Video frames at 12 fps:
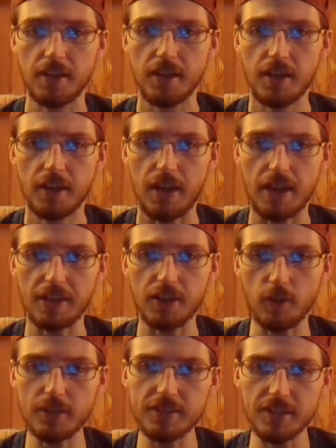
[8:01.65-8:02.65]
I can
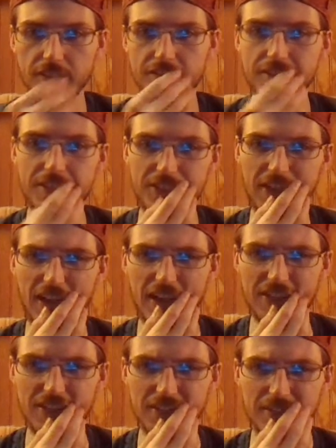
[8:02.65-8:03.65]
only tell it's CGI
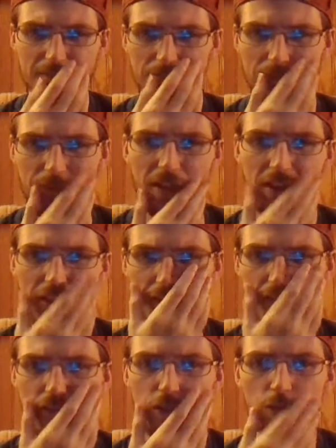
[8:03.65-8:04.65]
just because
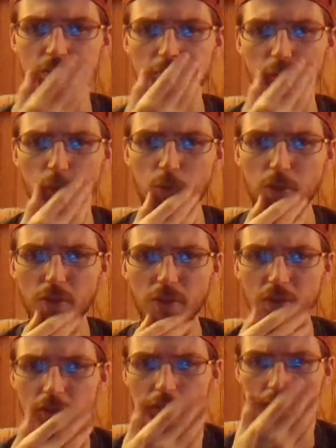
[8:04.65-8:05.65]
it's too smooth,
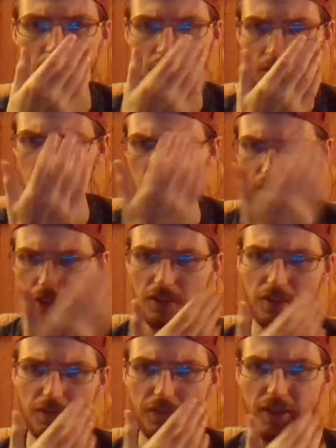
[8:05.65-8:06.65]
all in the
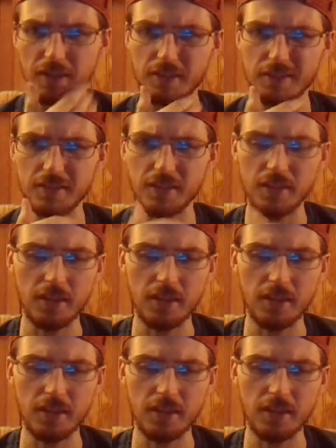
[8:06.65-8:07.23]
face.